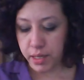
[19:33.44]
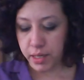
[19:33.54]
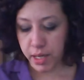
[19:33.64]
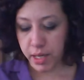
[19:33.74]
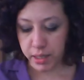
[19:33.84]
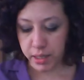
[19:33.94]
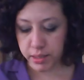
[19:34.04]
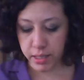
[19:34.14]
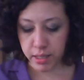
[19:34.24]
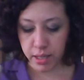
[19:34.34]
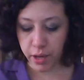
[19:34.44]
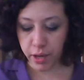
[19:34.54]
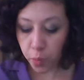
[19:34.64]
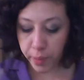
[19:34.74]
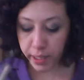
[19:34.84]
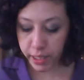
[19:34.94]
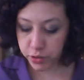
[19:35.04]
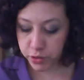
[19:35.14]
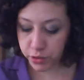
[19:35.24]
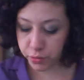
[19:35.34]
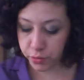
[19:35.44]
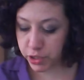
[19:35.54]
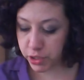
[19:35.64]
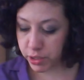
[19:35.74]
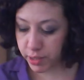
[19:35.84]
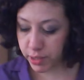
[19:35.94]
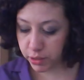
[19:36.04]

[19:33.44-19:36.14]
And I hope I answered your questions.